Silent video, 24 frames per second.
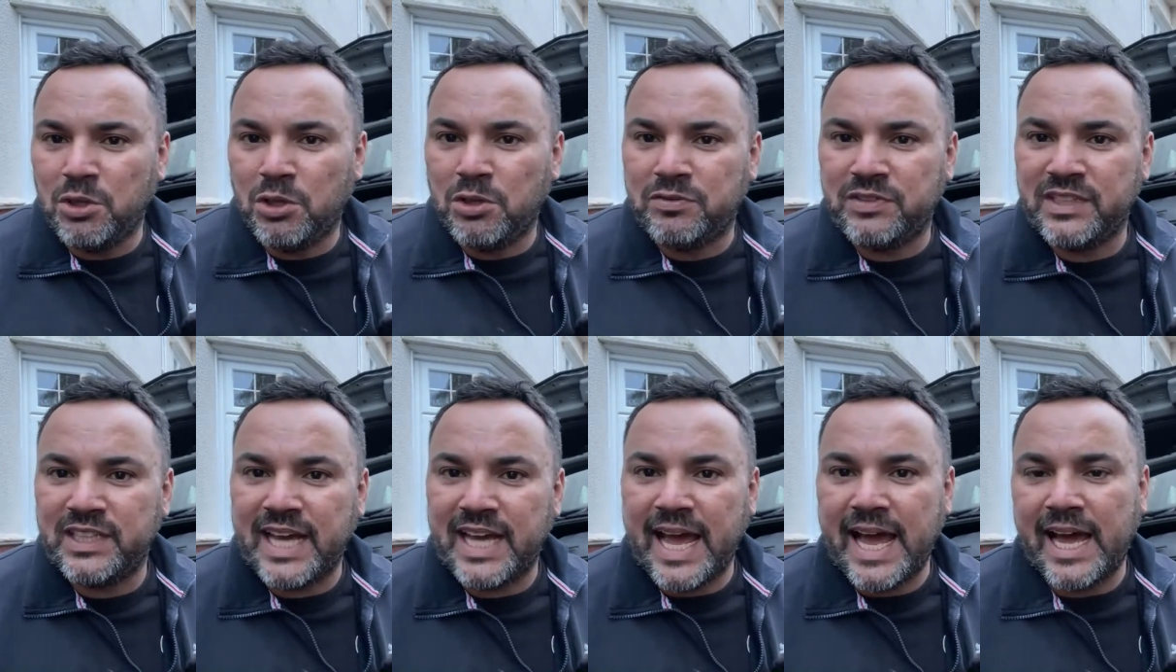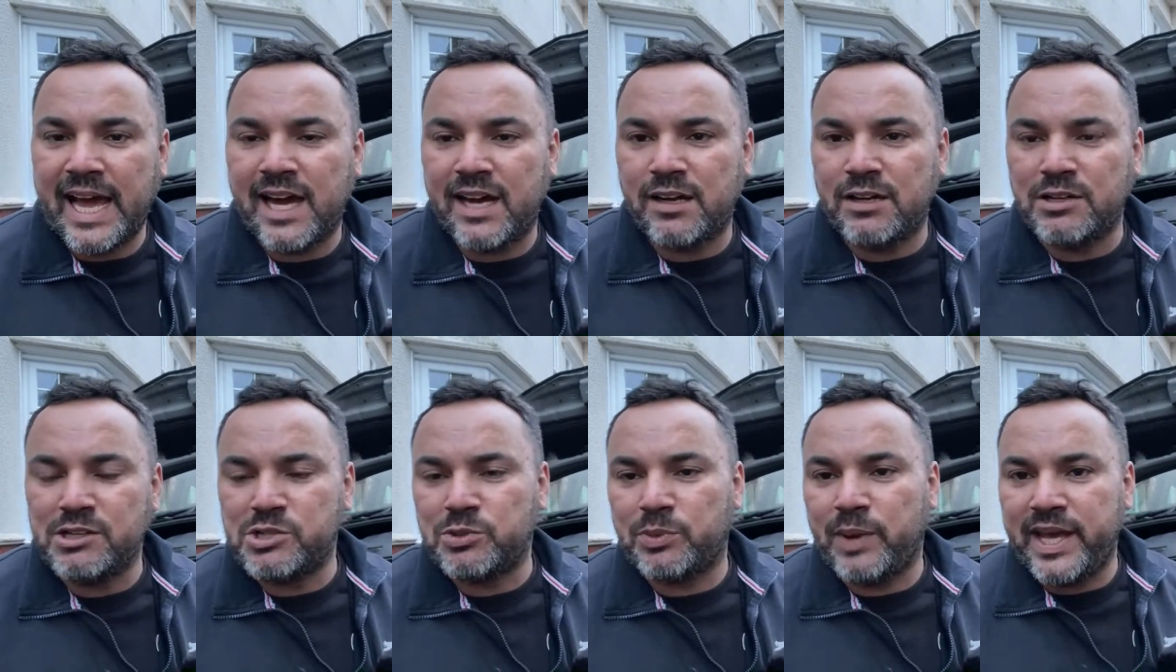over the
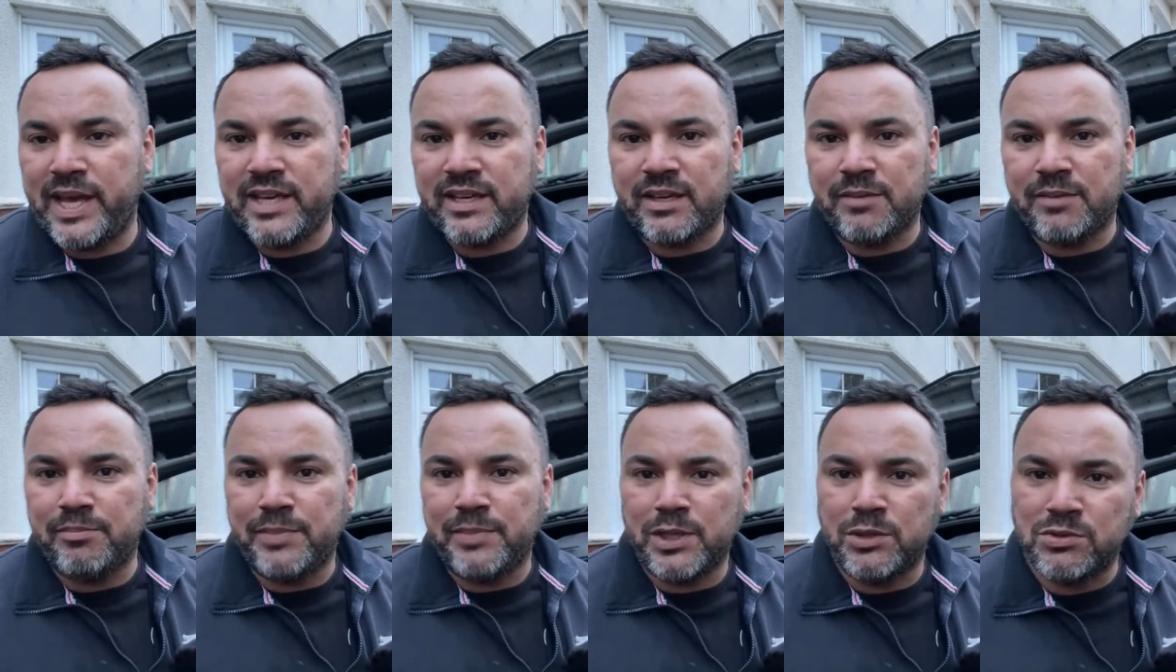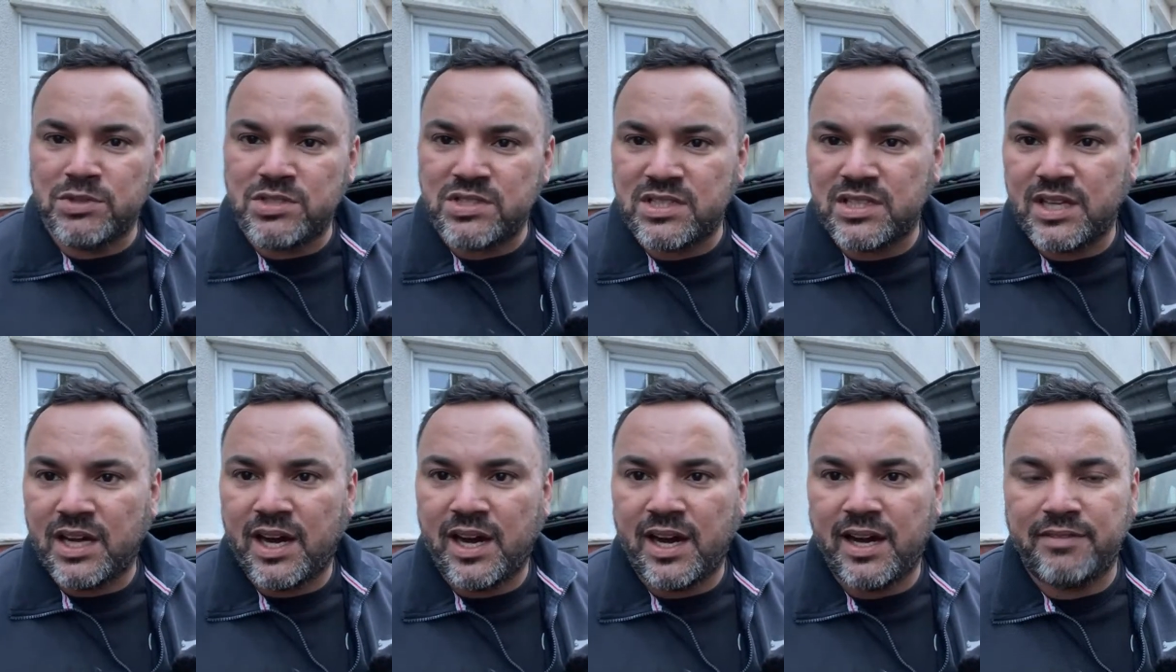house where you can build
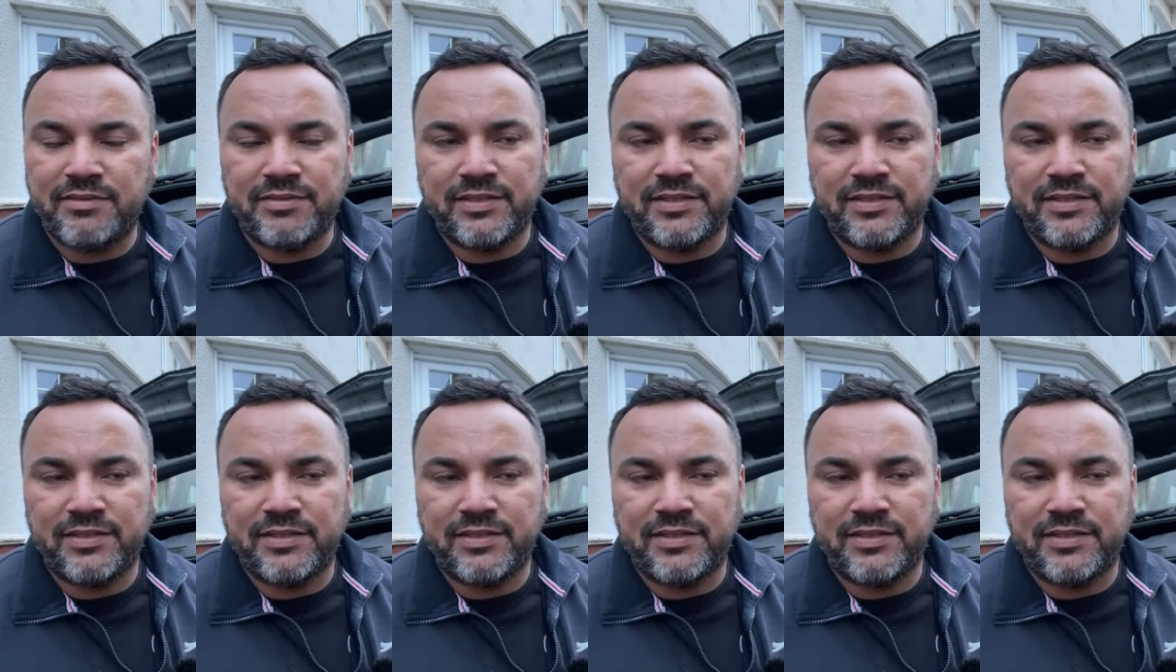stuff.